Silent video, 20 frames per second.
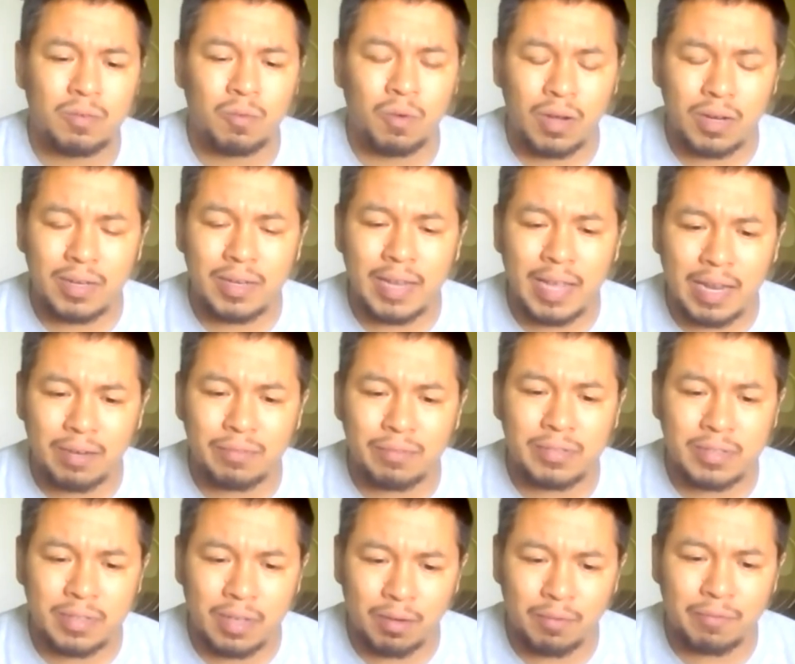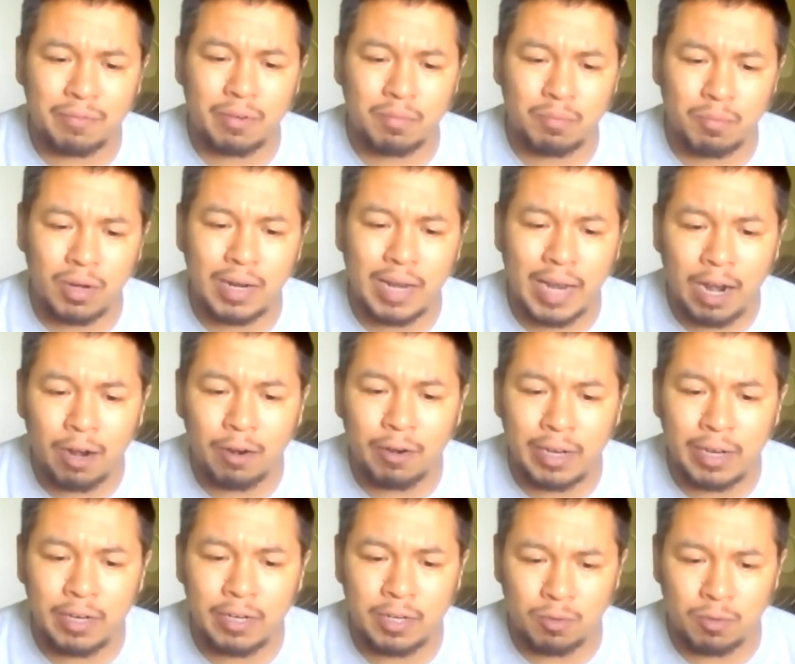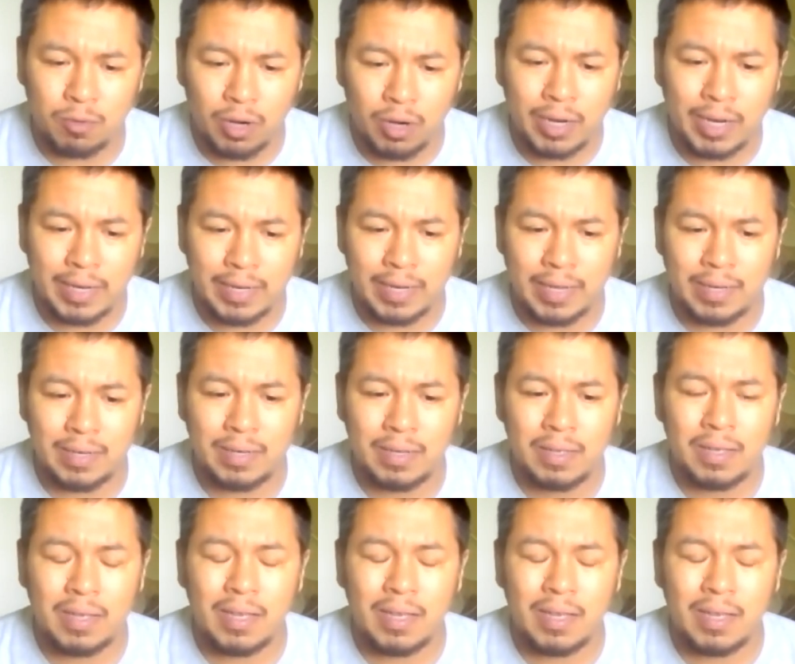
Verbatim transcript: what natives come from what area you're working in